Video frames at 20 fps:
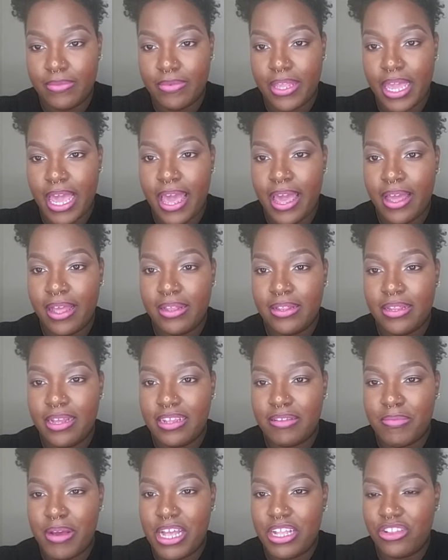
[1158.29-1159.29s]
Okay,
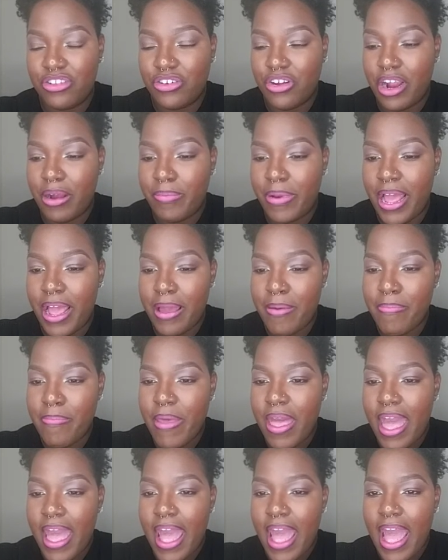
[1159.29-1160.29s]
that's my Instagram name.
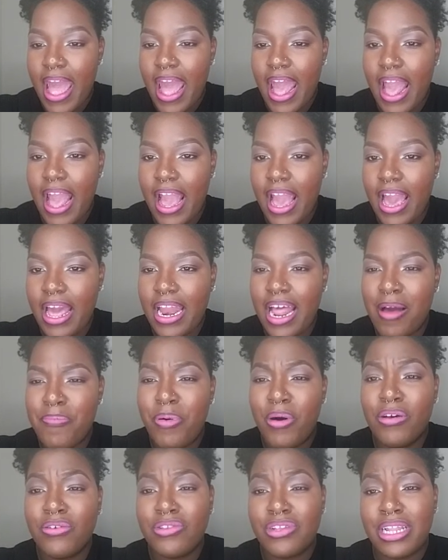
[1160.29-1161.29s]
And I
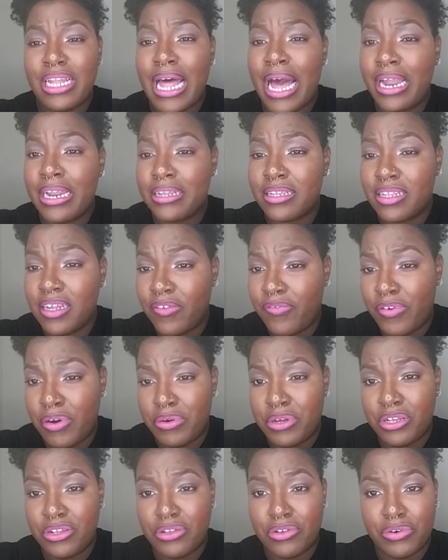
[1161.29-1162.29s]
post a lot of stuff
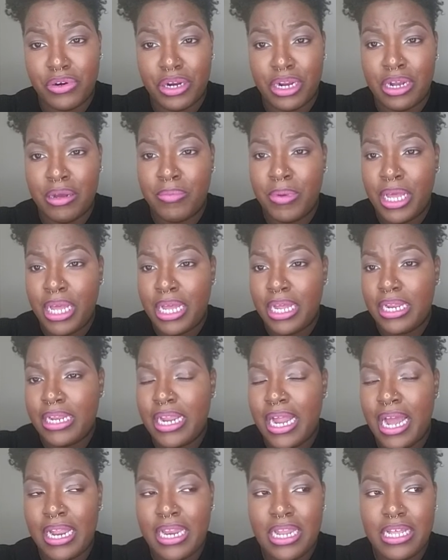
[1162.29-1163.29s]
on Instagram,
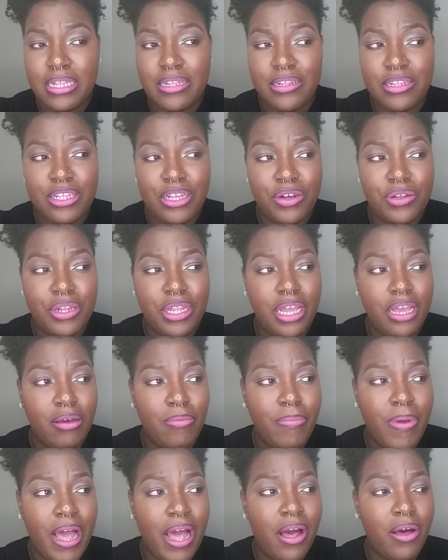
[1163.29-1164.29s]
not necessarily
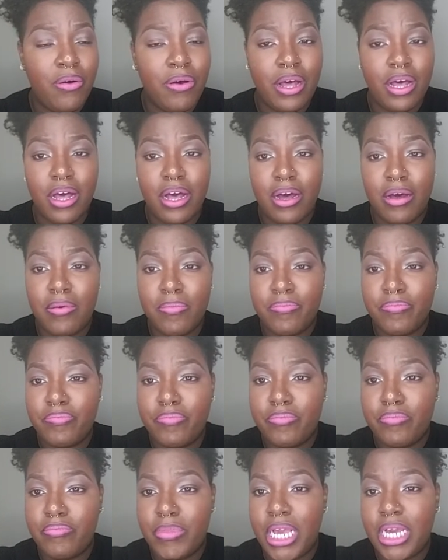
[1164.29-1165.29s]
about
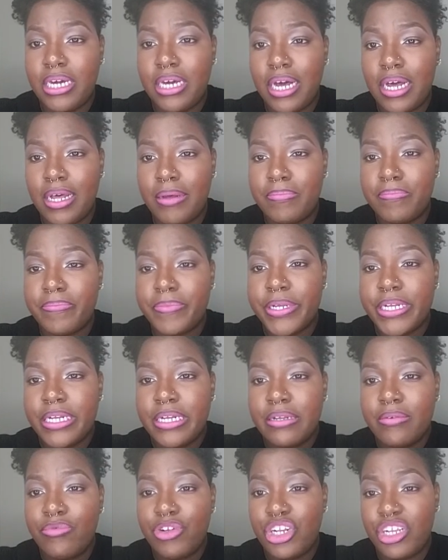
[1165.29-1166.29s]
makeup,
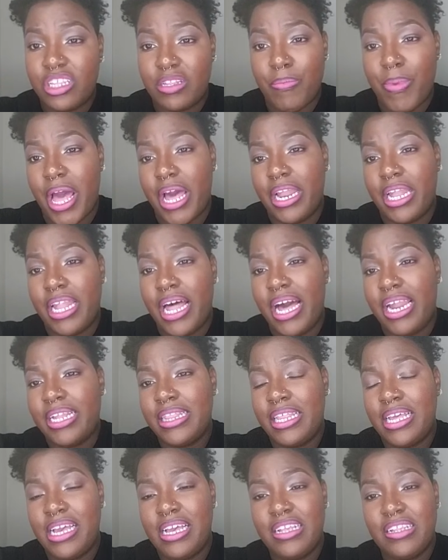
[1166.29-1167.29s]
just about a lot
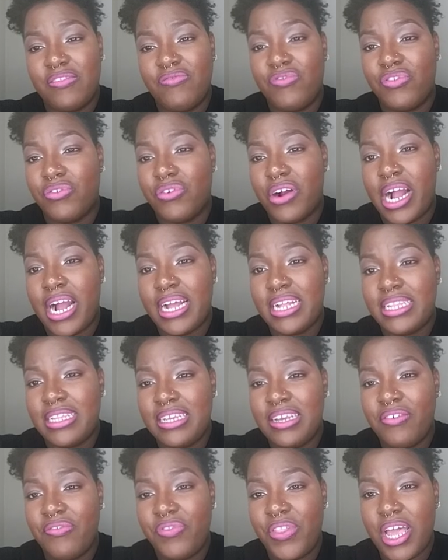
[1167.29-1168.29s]
of things,
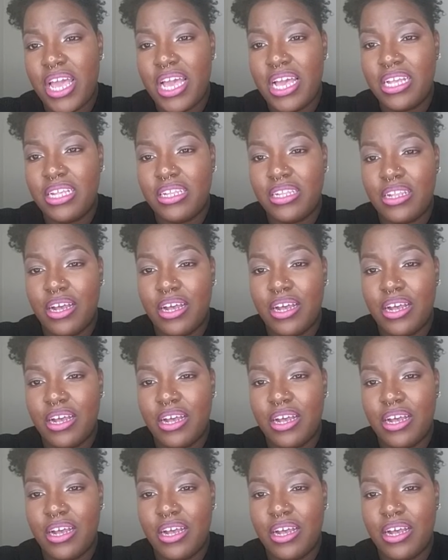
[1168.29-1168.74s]
variety of things.